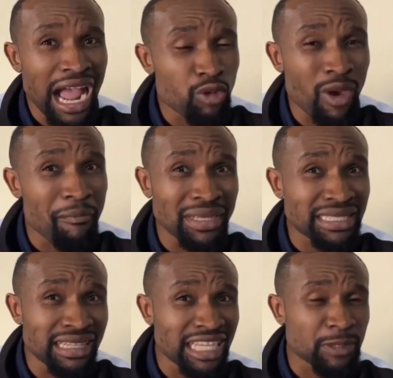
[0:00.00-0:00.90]
Are you a
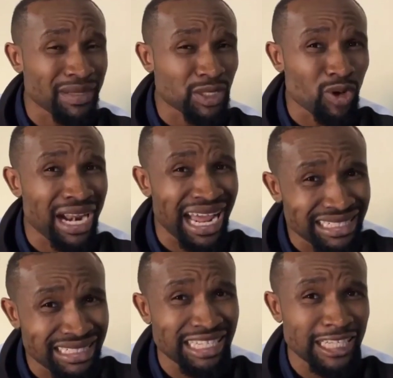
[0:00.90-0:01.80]
business
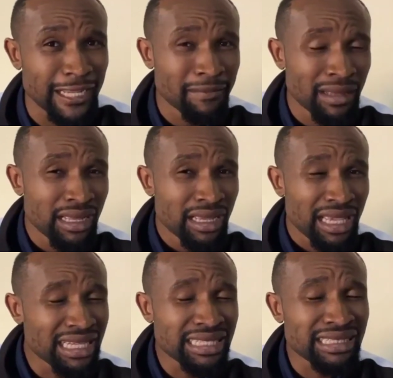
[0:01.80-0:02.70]
personality?
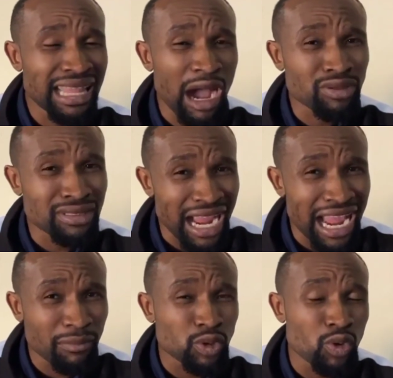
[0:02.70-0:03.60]
It is now
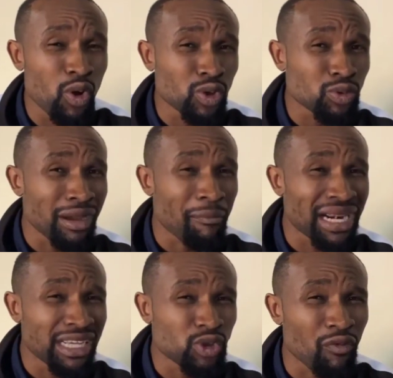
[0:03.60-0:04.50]
time to go to the
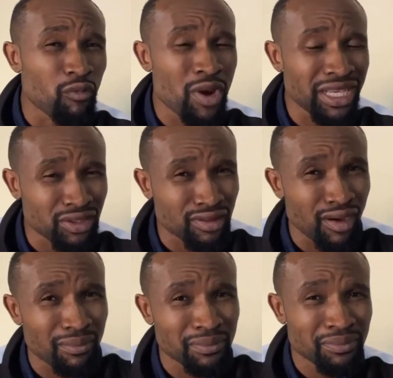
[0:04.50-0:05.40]
place of
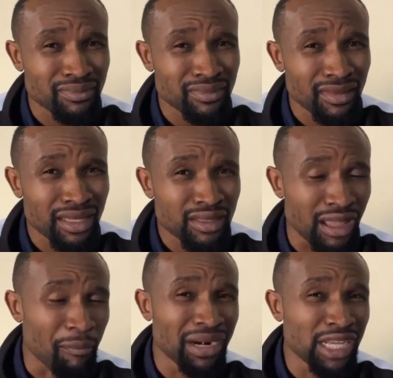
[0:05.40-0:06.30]
wisdom.
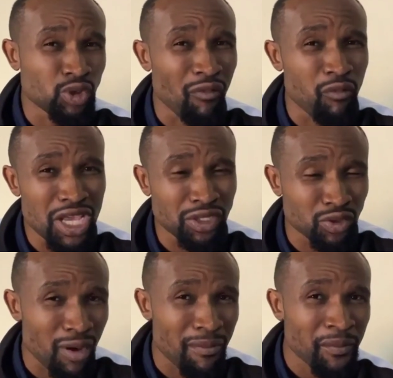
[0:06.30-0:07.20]
The place of
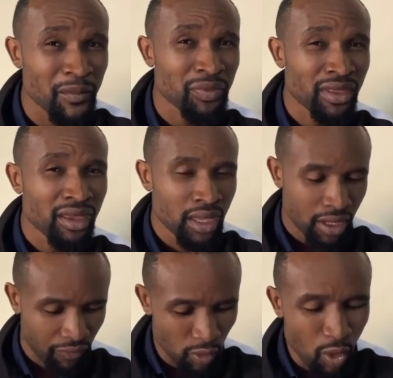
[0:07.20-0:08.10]
wisdom.
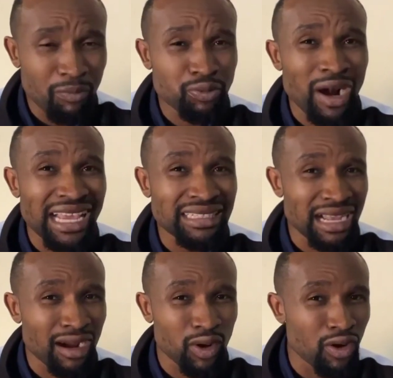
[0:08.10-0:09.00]
Fuel
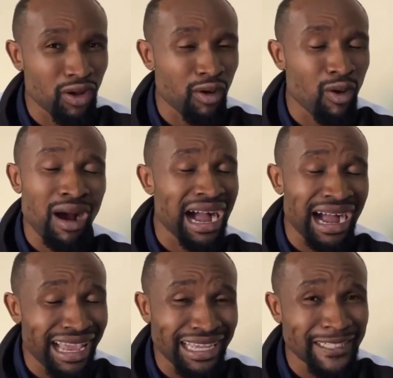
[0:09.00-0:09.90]
prices are going to go
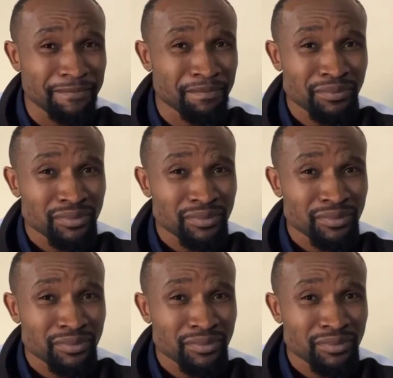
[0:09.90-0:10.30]
high.